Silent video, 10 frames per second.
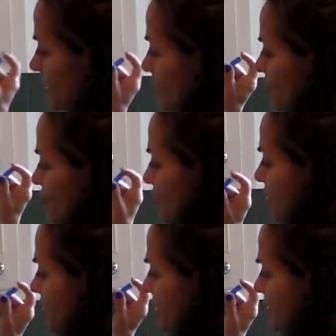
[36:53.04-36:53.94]
a
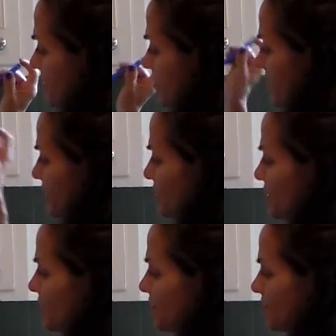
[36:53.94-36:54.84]
straw in
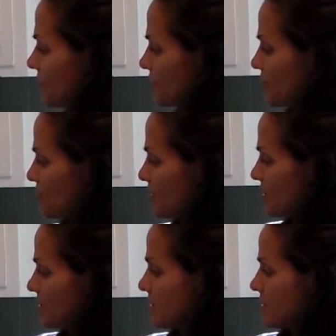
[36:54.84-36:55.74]
underneath the
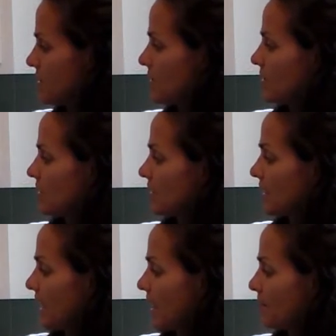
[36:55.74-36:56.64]
SCOBY, and I
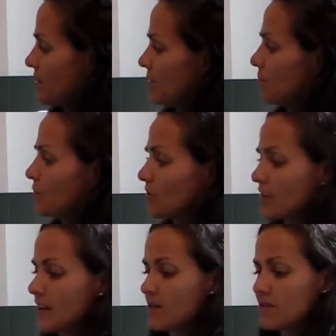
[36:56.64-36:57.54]
cap it, pour
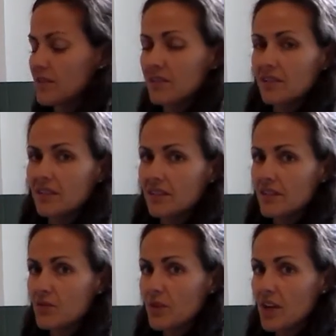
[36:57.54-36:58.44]
it out
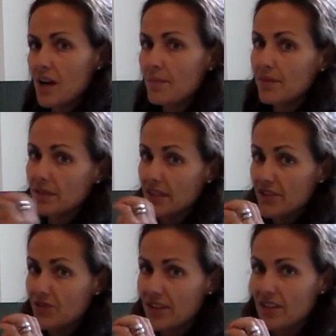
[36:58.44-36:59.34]
into a cup, and then I
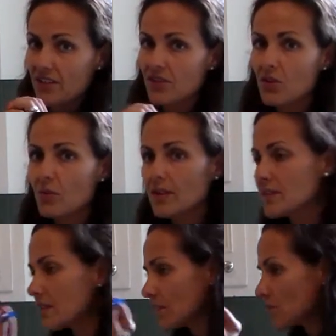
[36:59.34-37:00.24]
drink it. You don't want to
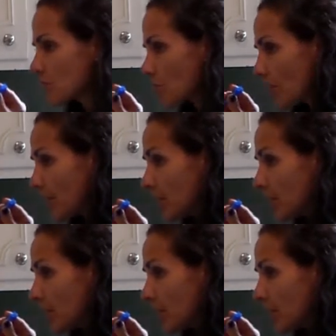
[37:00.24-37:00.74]
stick the straw